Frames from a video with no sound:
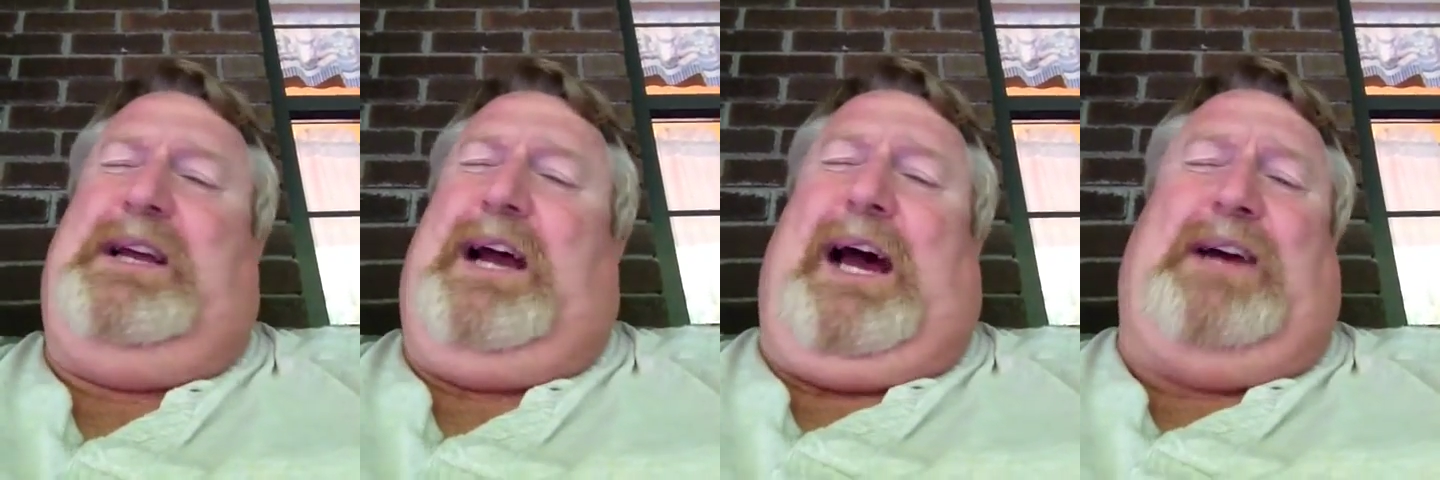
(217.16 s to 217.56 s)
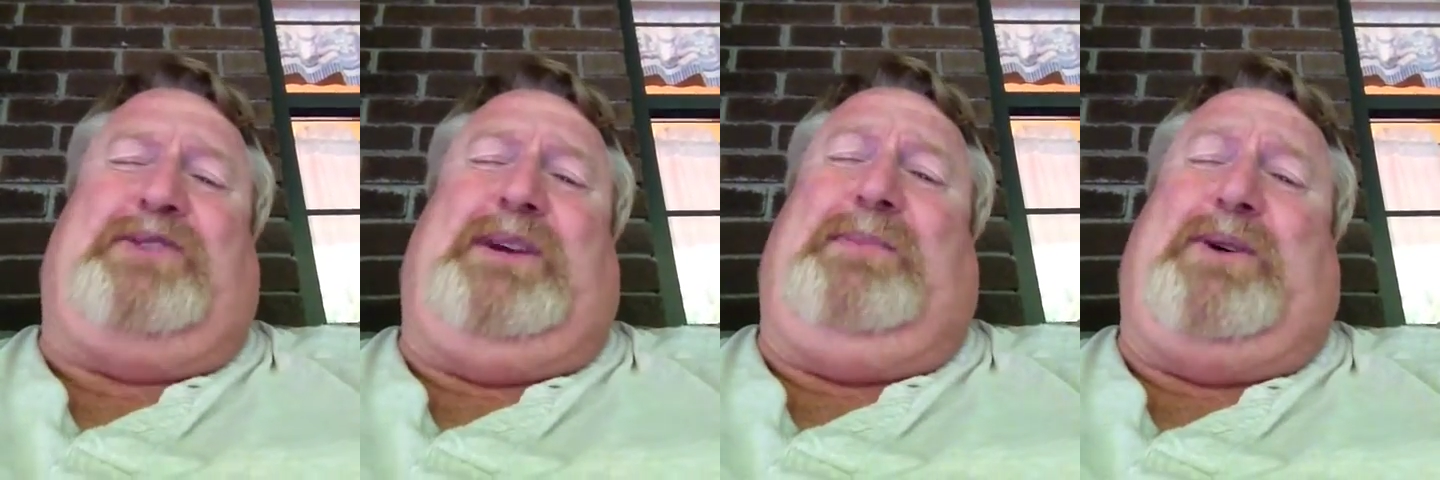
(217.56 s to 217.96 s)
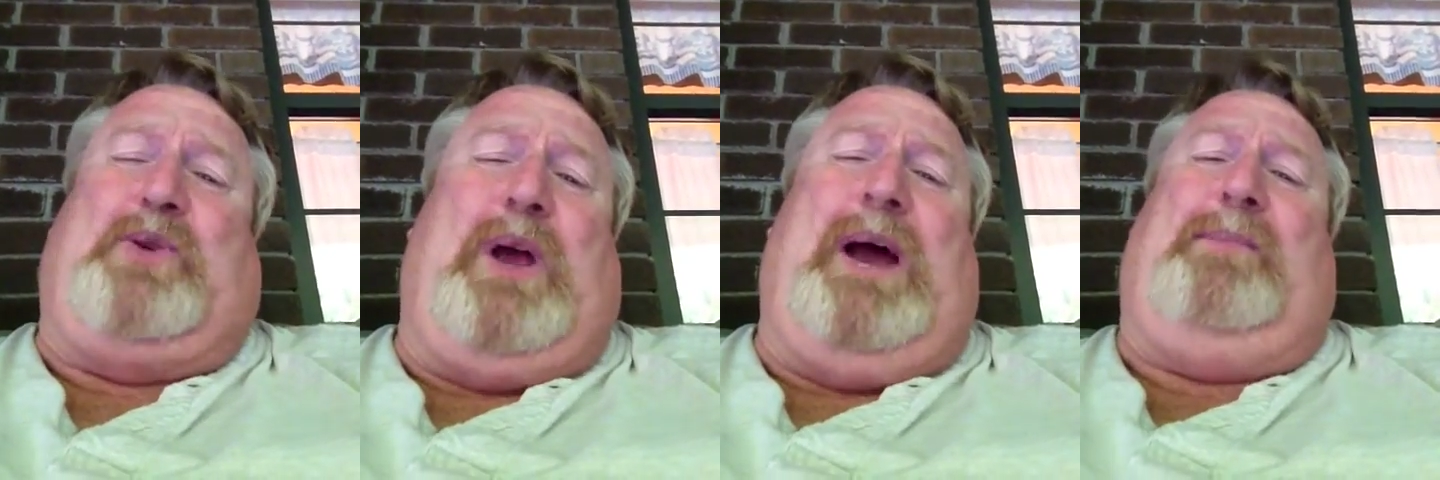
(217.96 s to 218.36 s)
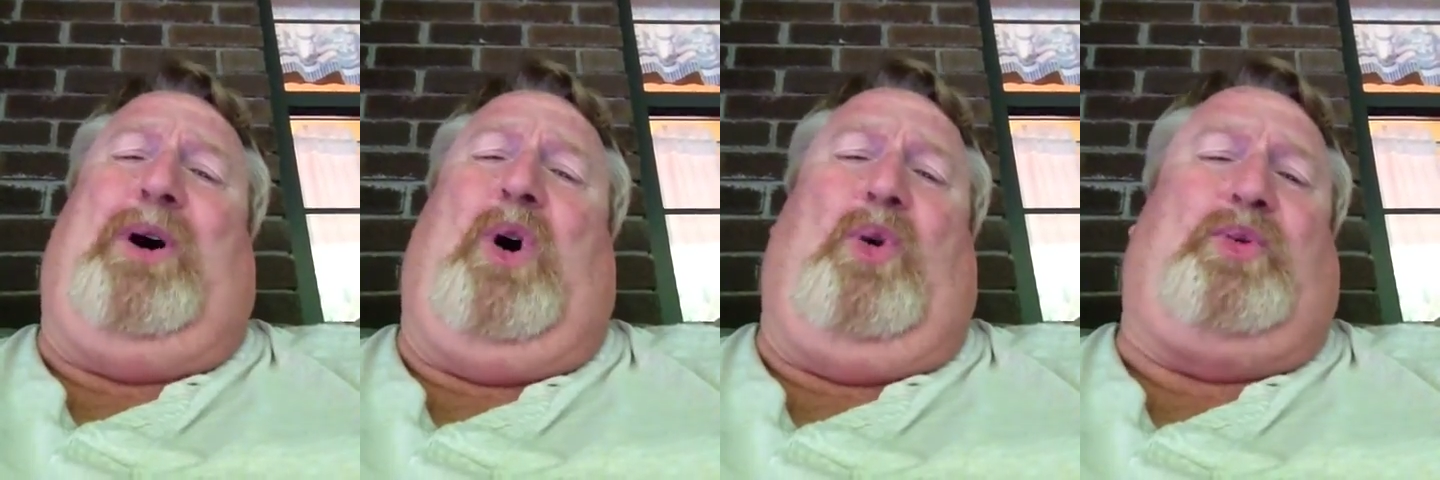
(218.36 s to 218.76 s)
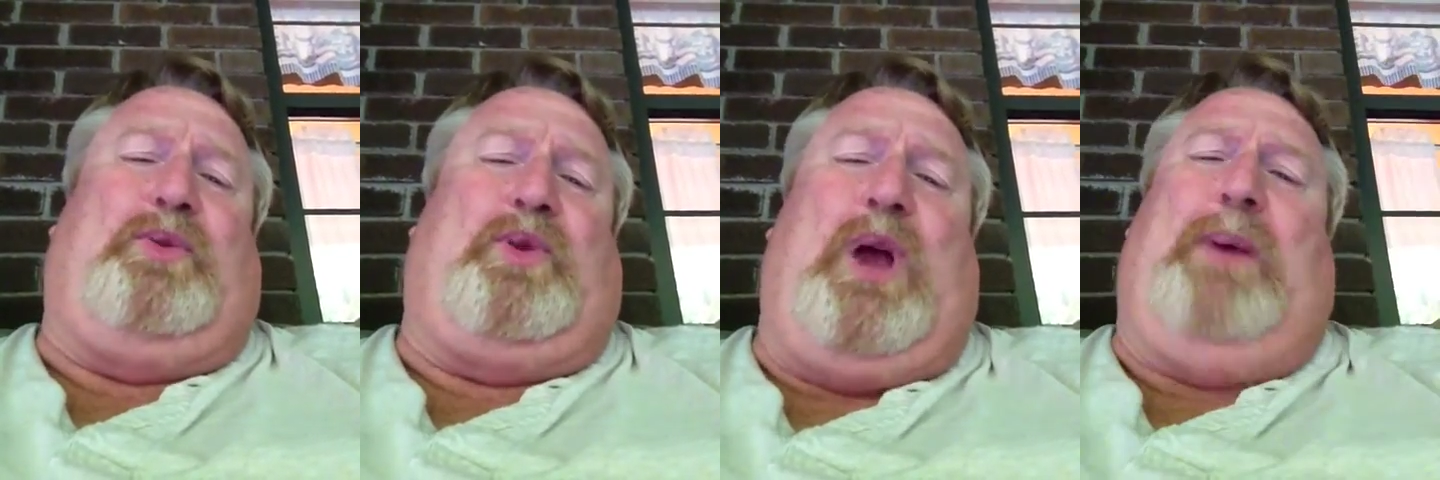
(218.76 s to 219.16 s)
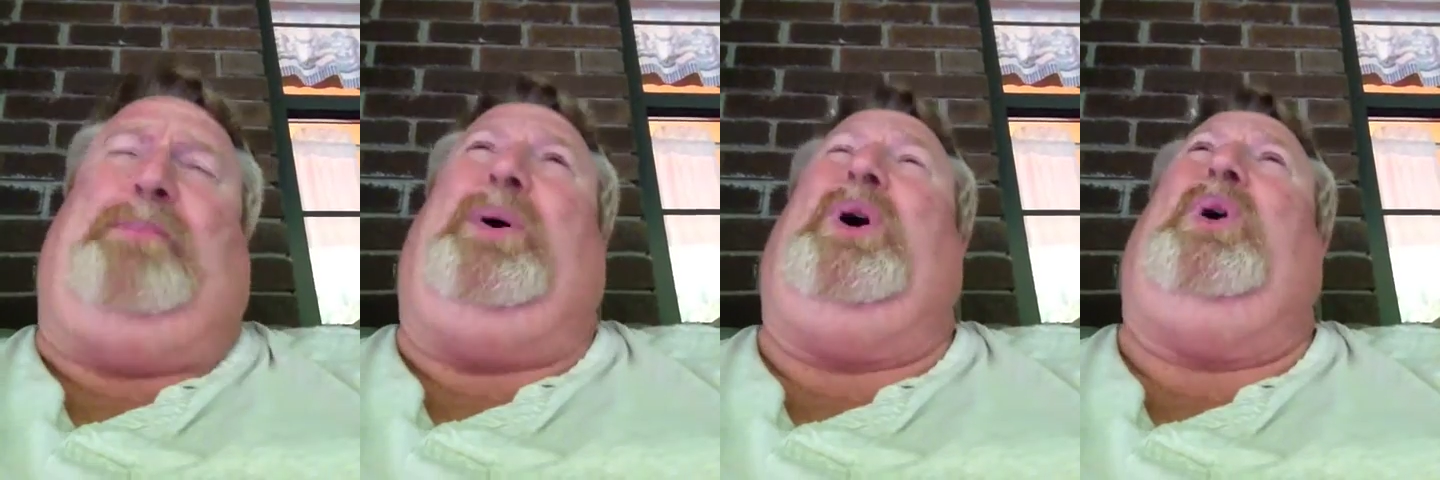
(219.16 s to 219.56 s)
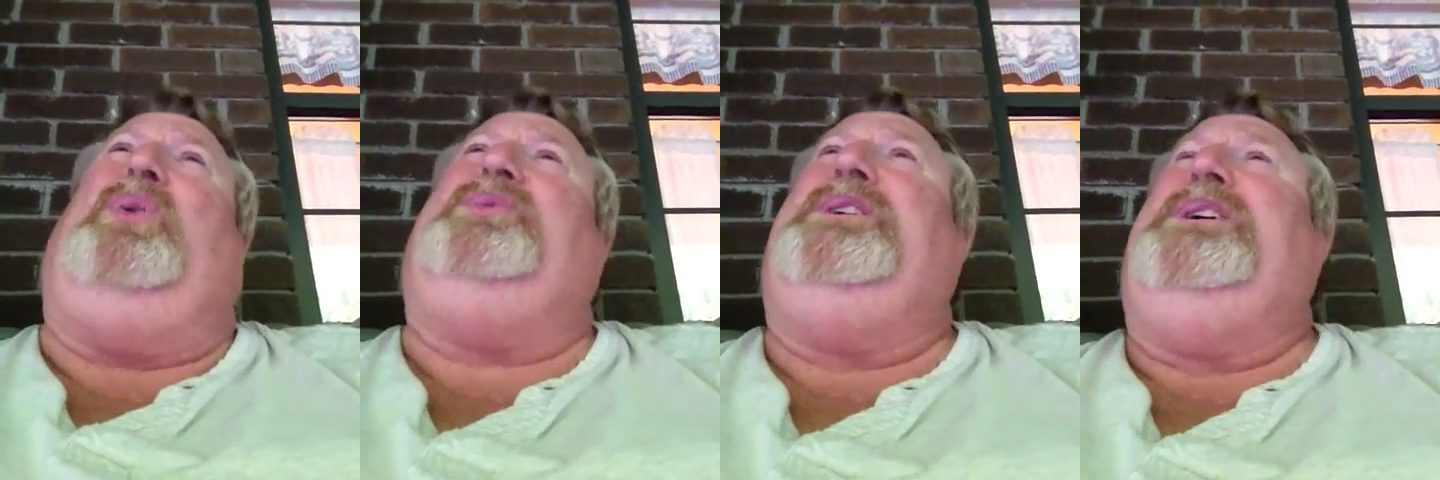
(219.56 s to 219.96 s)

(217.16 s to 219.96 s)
I see my grandmas and grandpas